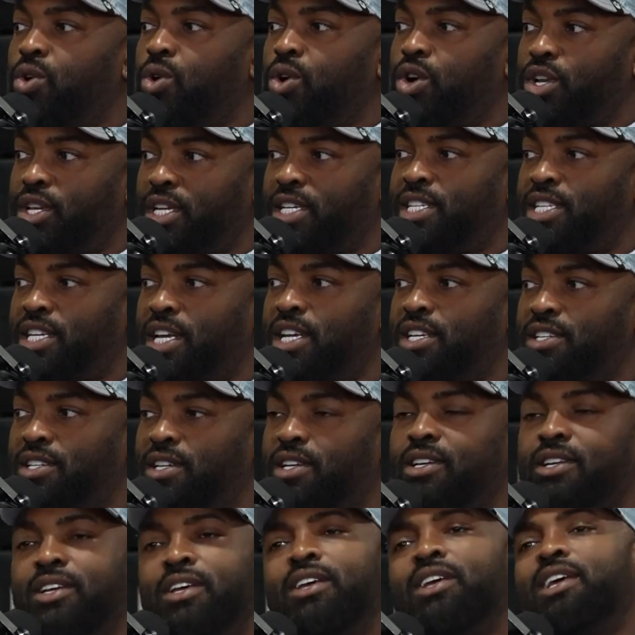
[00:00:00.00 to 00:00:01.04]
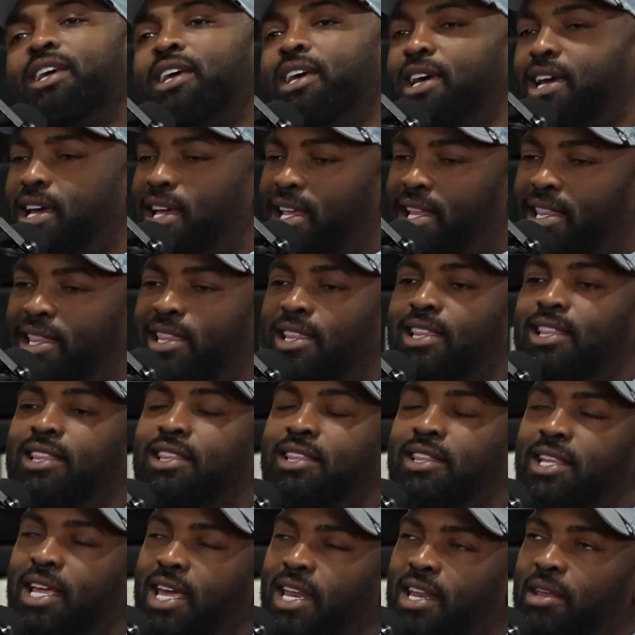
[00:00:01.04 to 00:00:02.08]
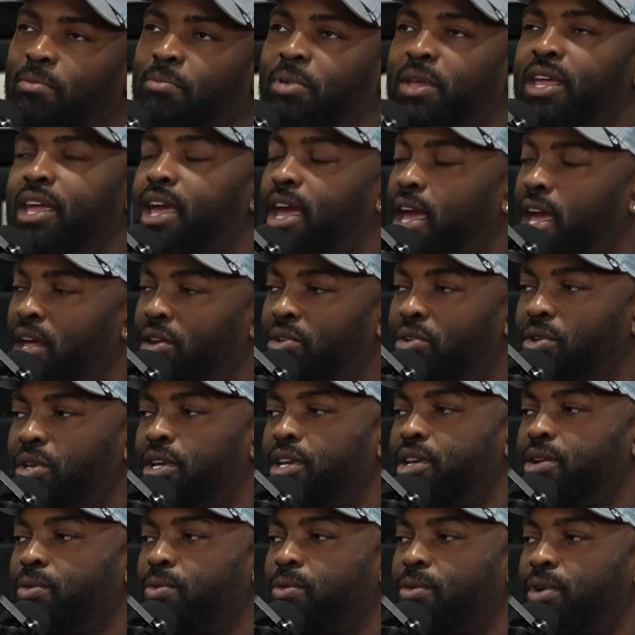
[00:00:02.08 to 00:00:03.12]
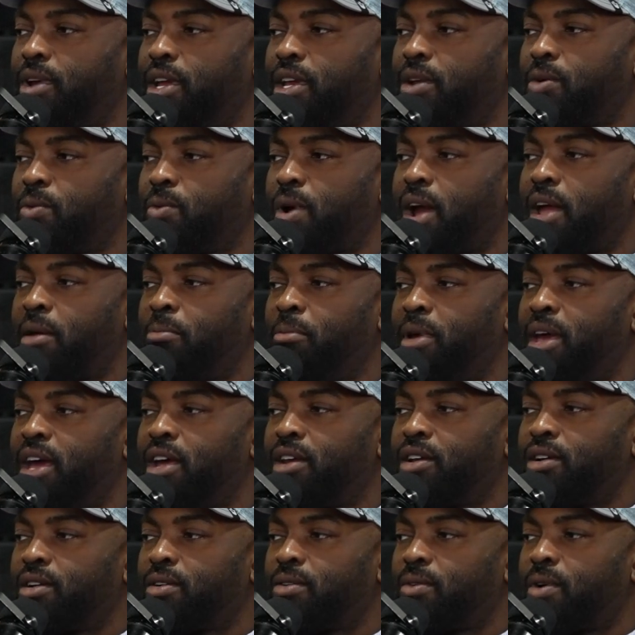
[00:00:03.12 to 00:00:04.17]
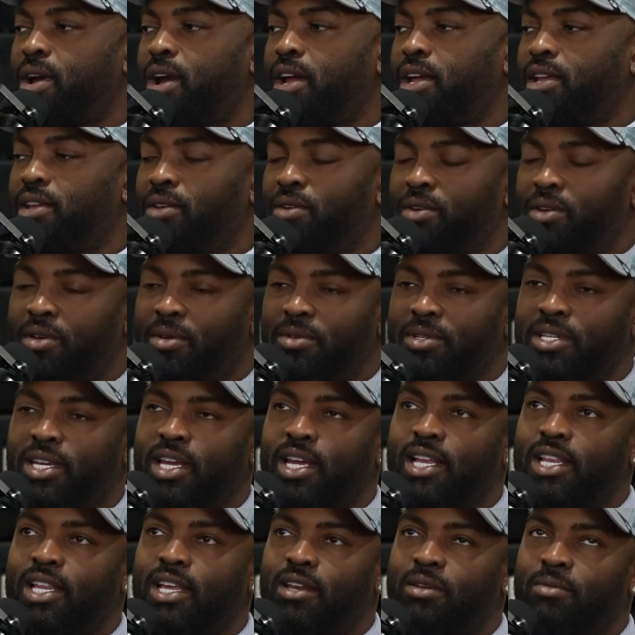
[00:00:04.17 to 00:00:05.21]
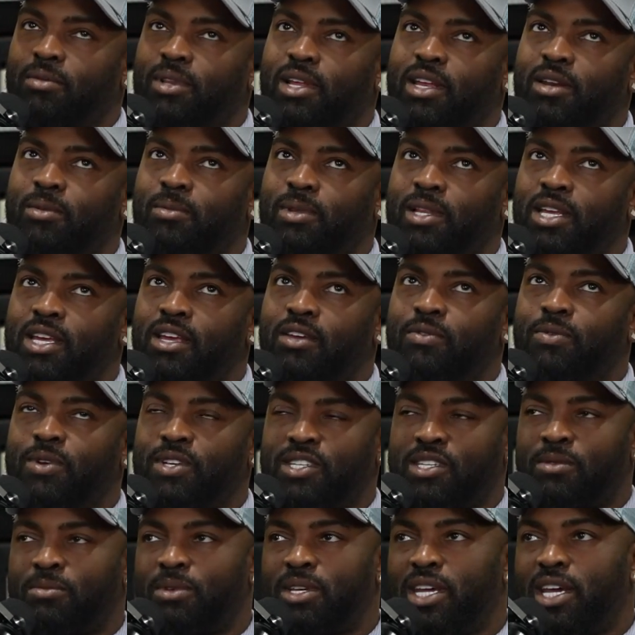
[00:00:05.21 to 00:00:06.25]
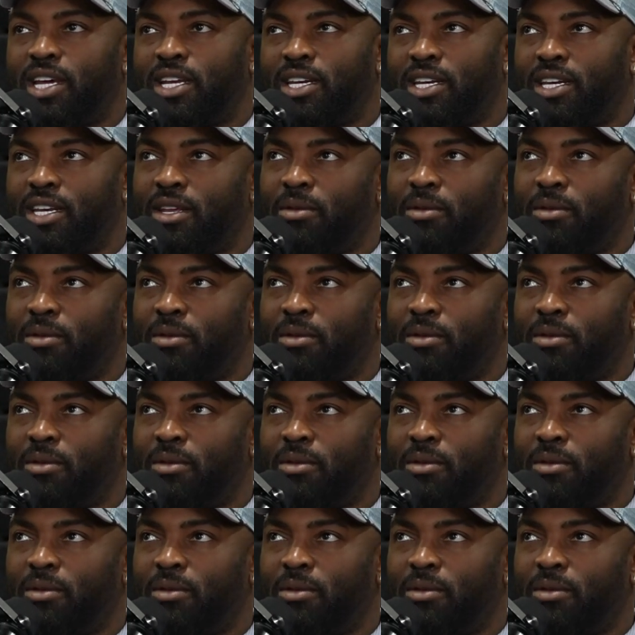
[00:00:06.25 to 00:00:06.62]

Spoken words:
decision, let it be handled in the right manner, right? You know what I'm saying? Let him leave with some dignity.